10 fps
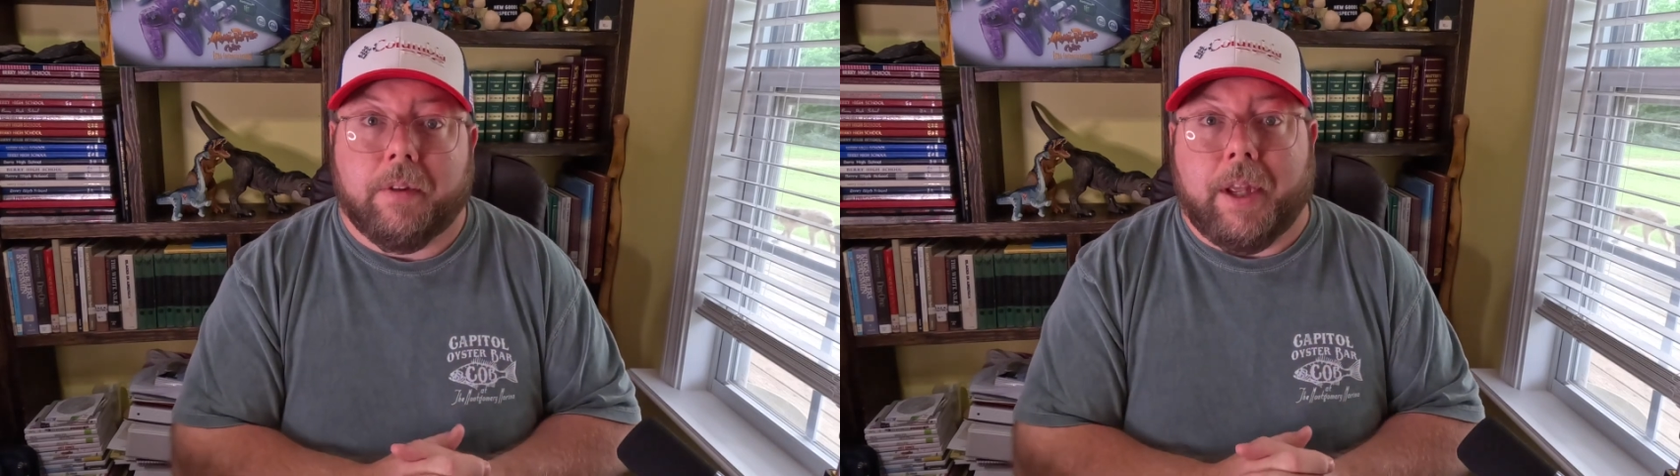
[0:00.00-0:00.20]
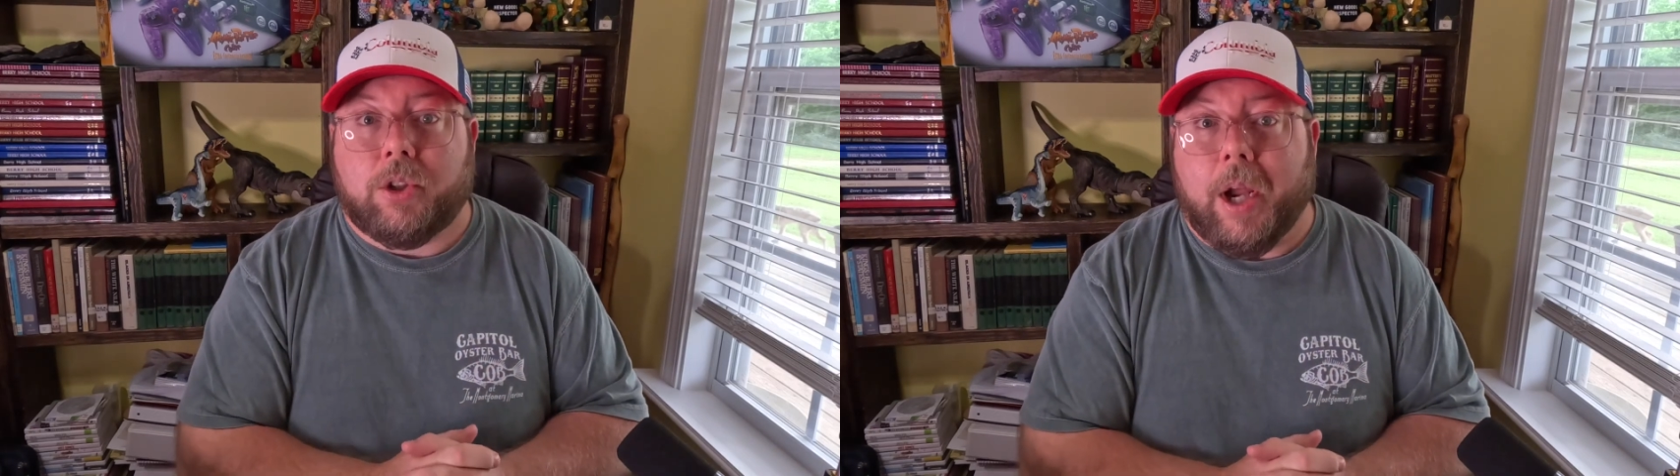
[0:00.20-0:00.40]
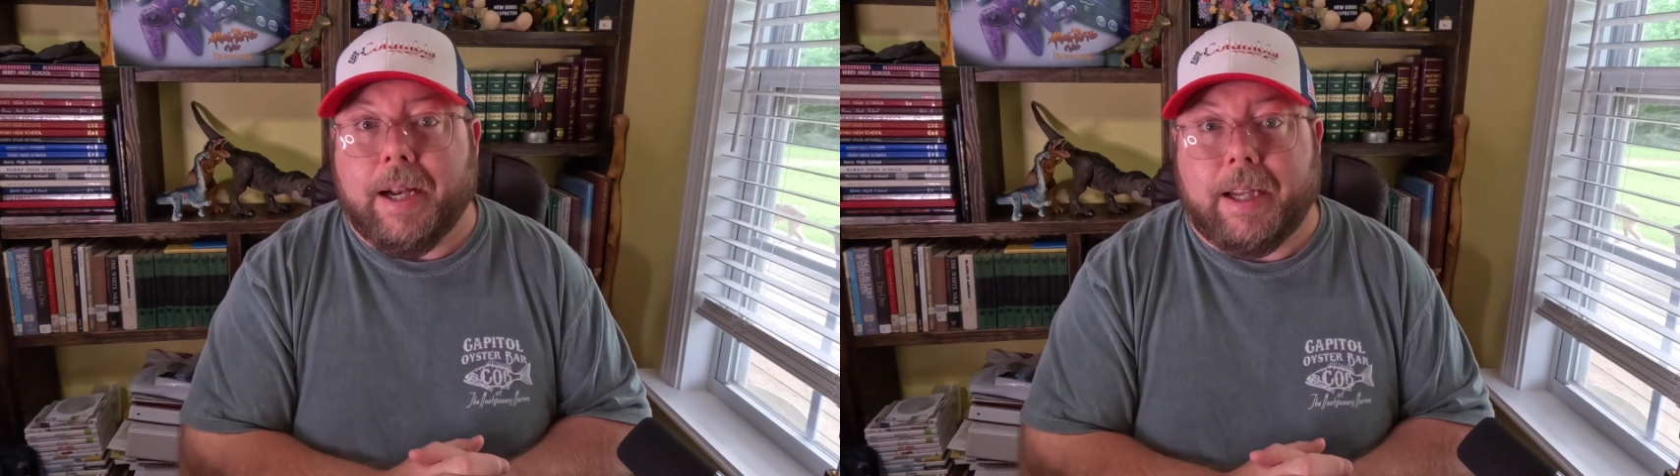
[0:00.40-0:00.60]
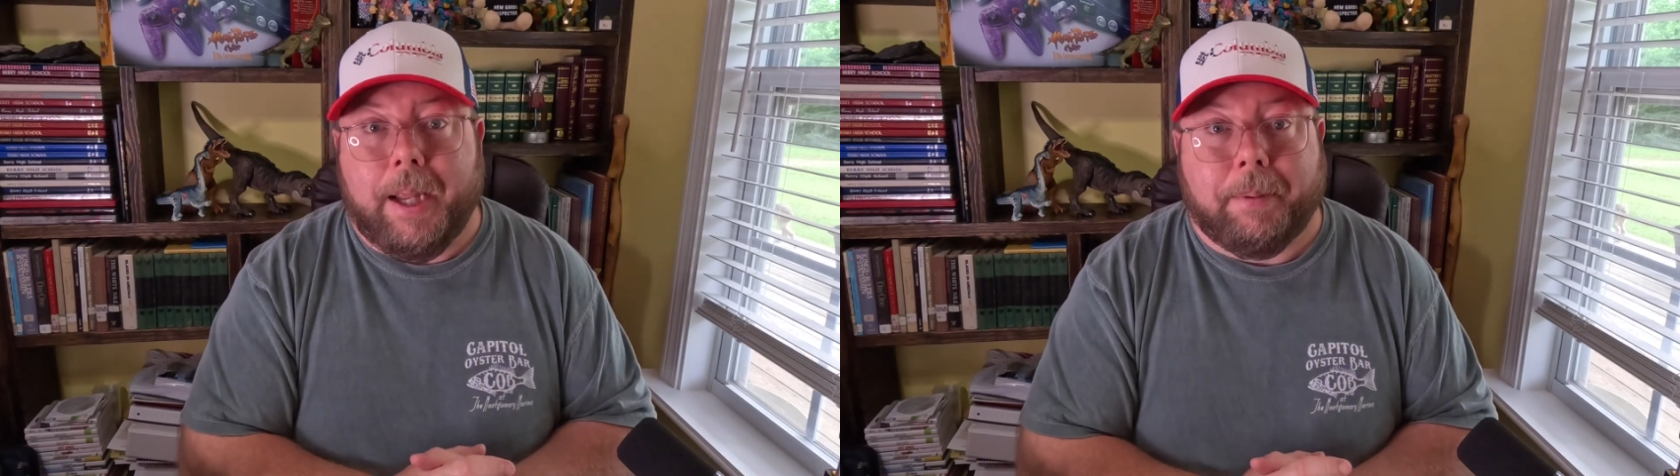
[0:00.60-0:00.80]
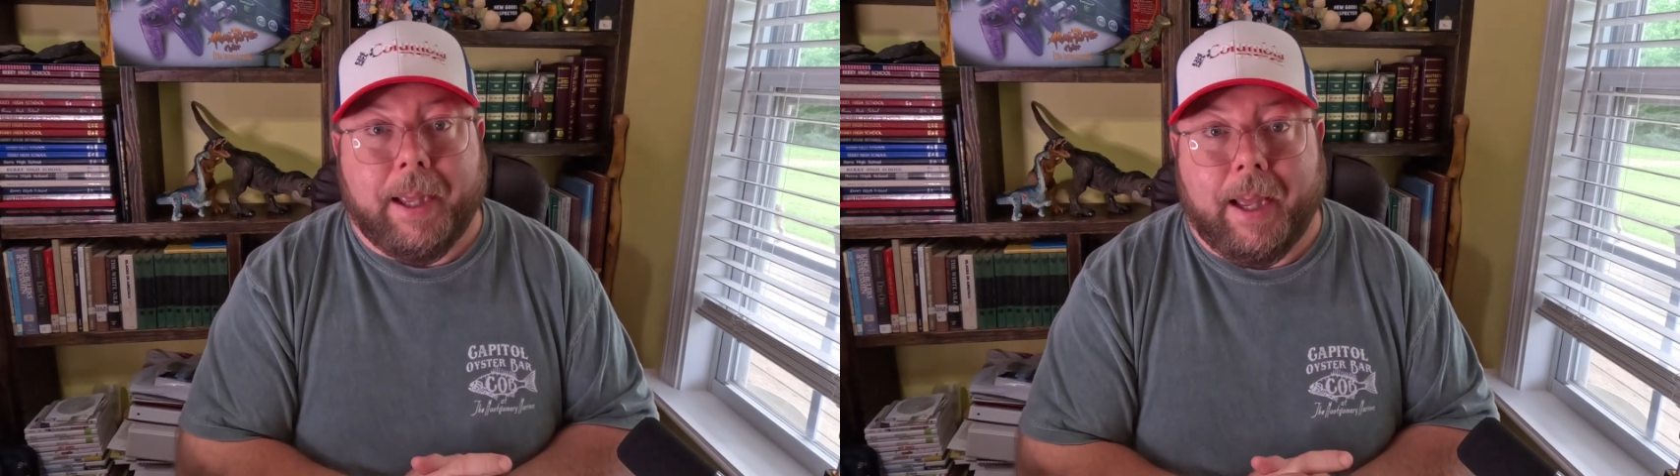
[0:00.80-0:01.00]
they try to
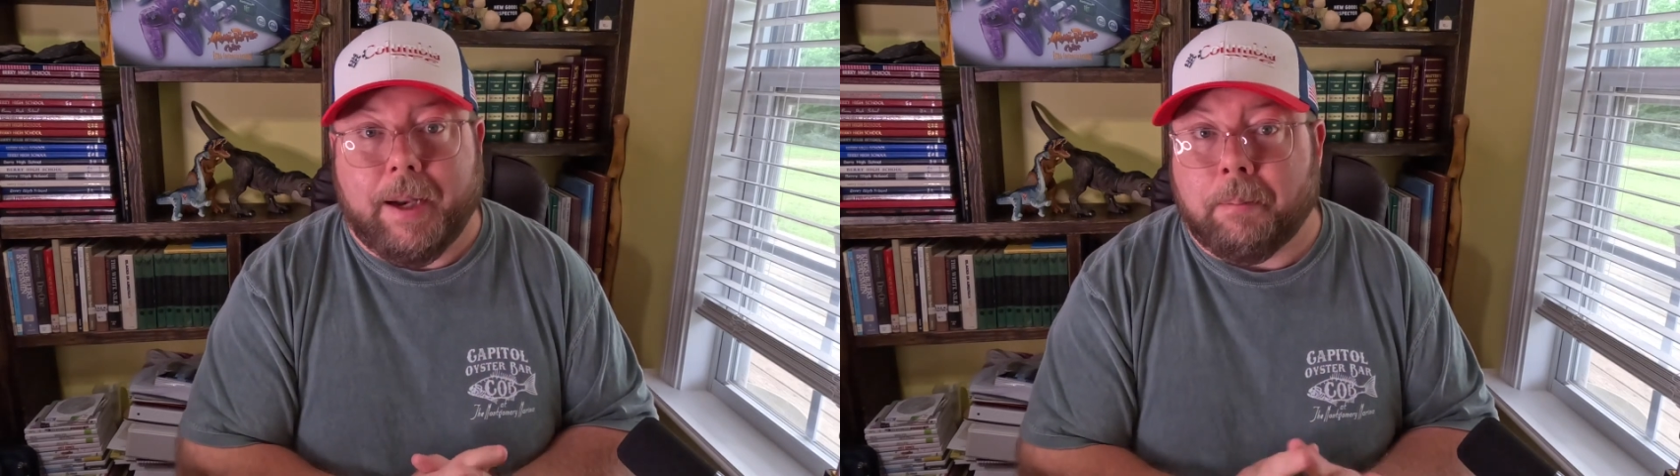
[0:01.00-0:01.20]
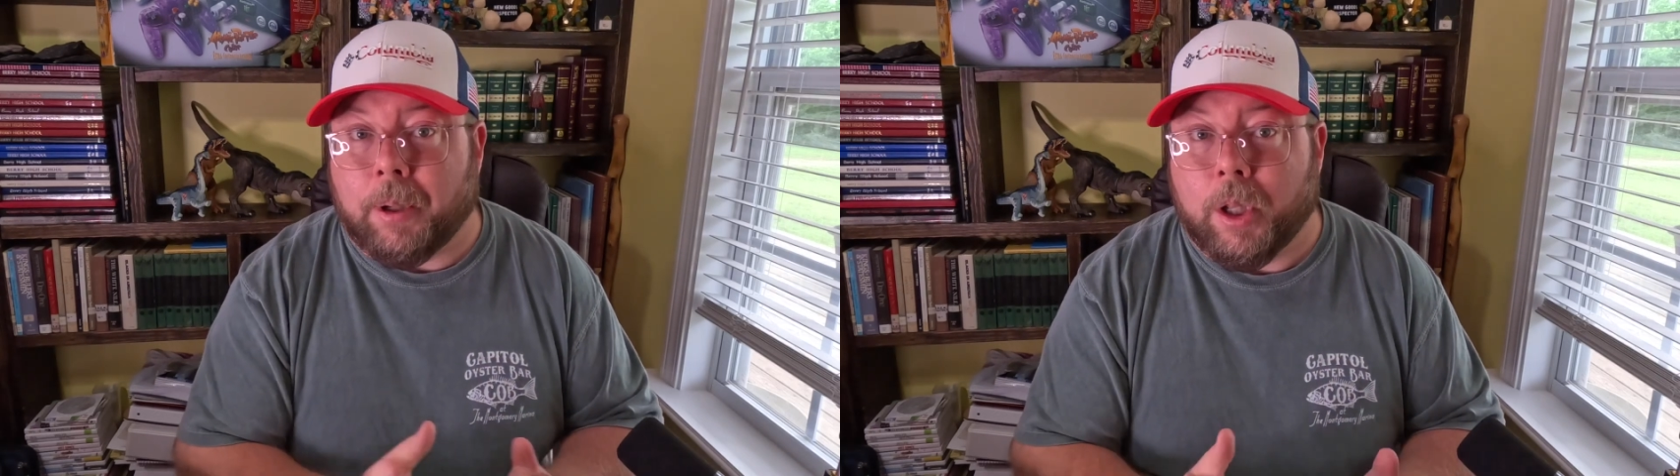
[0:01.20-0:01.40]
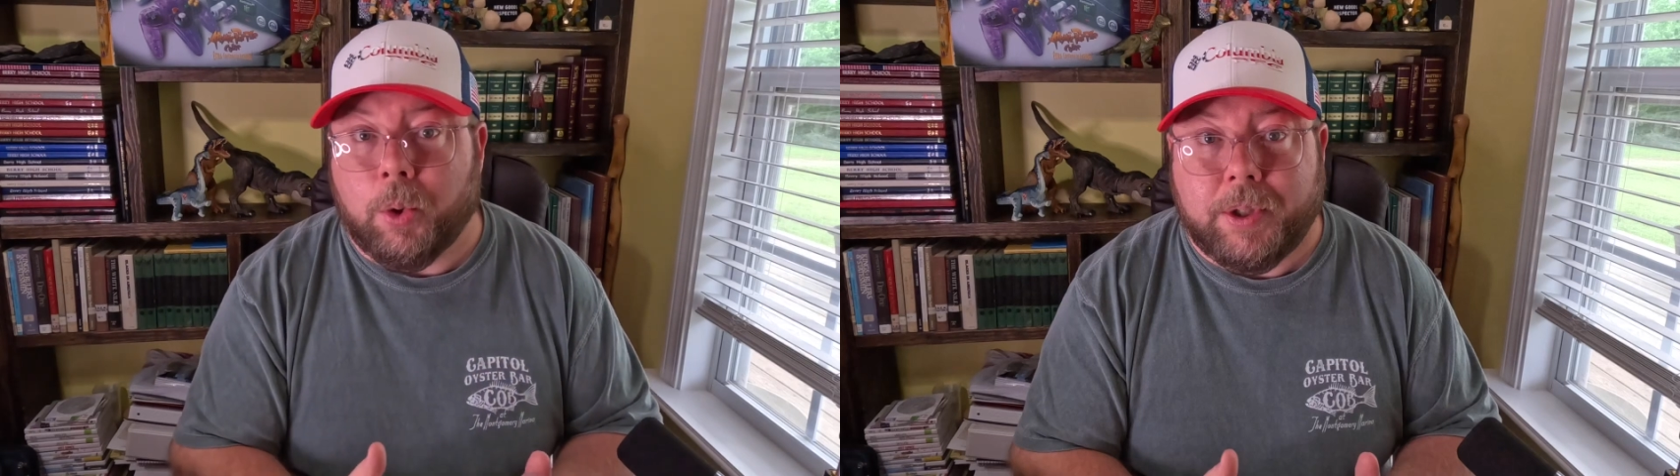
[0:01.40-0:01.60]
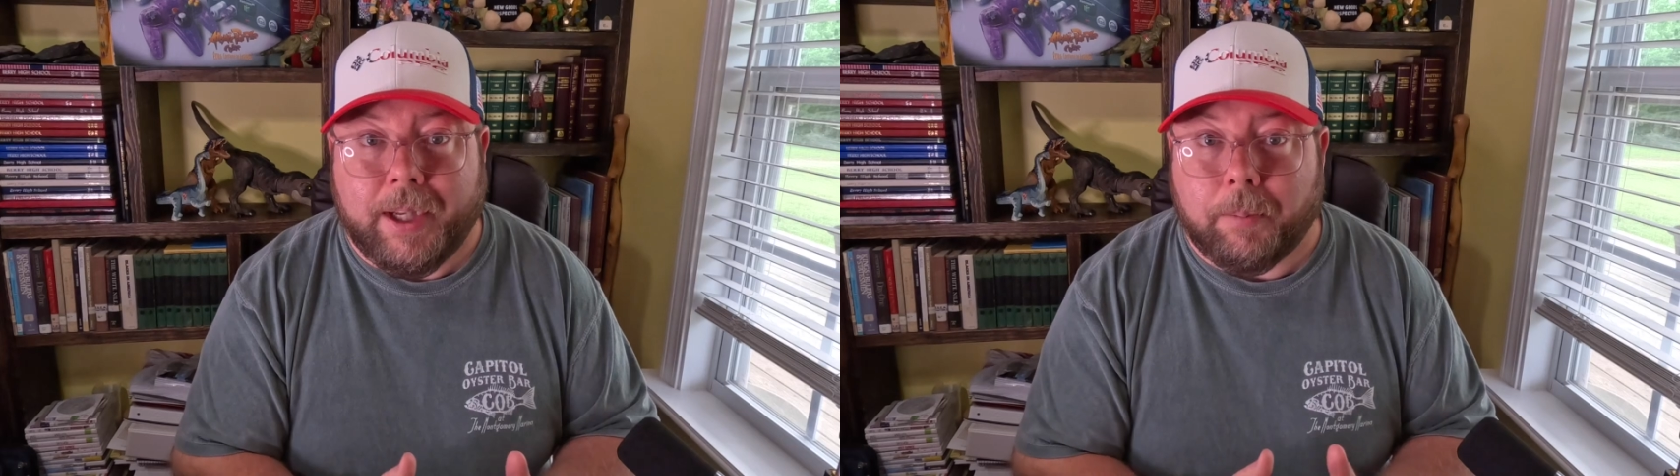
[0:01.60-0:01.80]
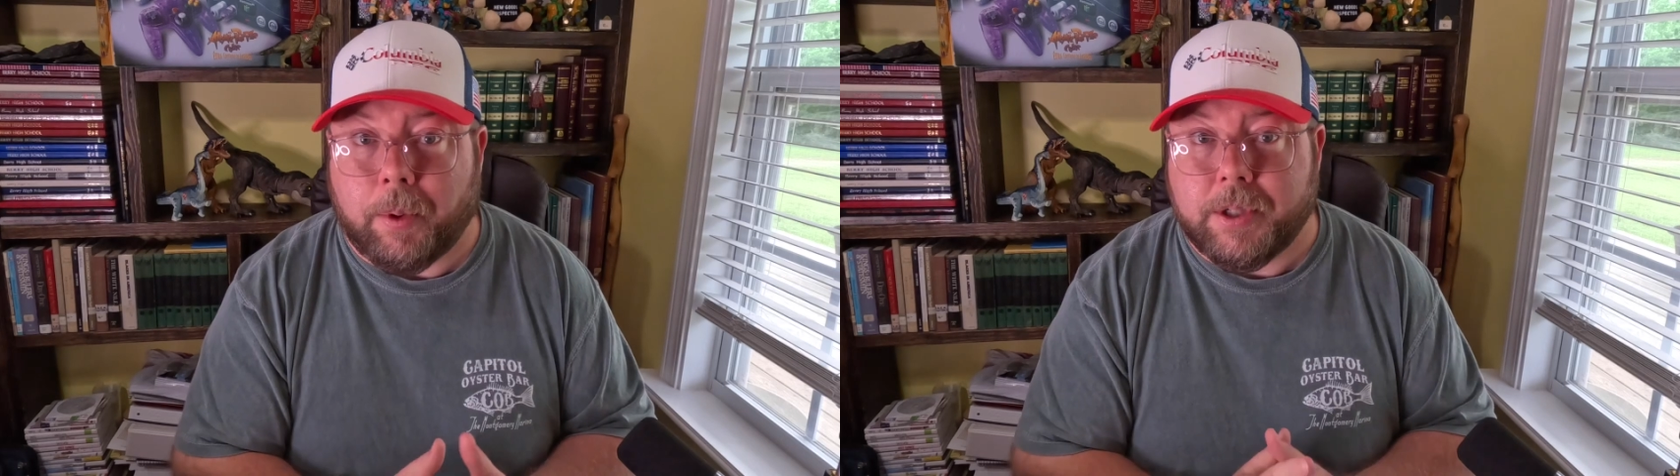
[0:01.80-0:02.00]
keep that below
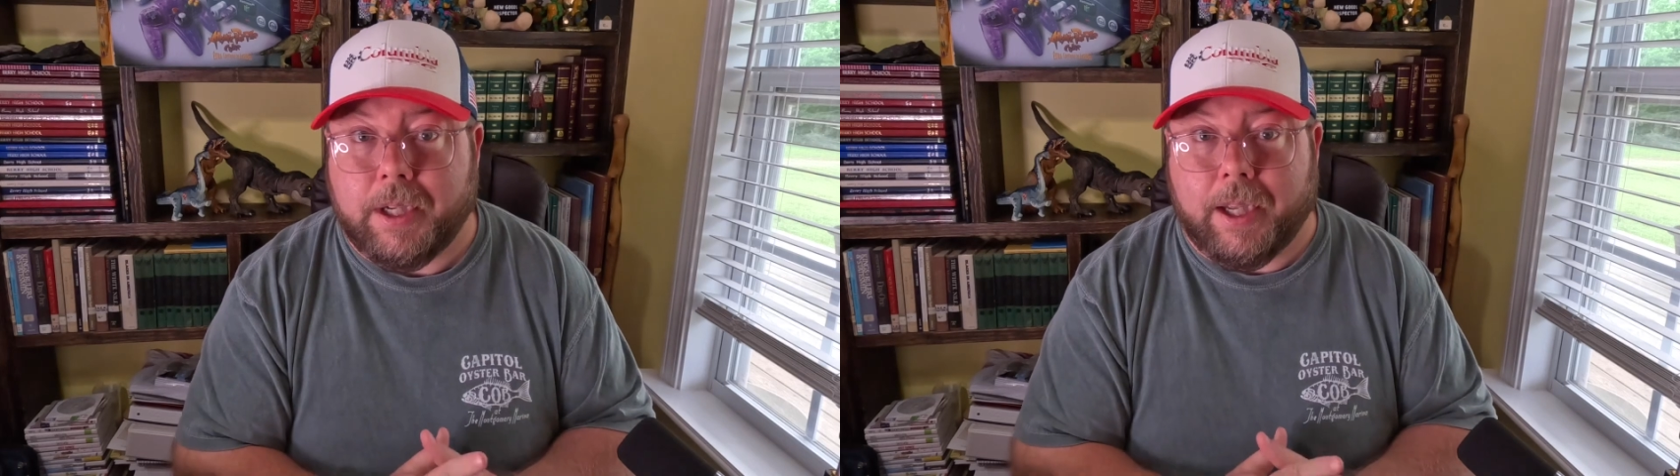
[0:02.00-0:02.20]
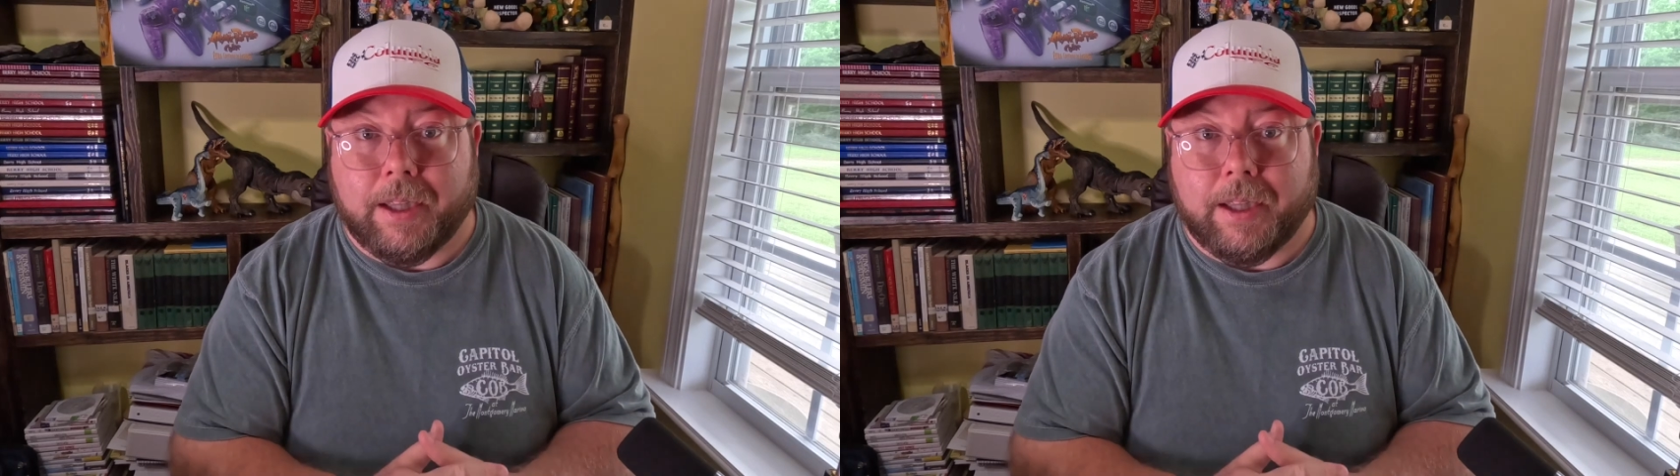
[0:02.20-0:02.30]
10%.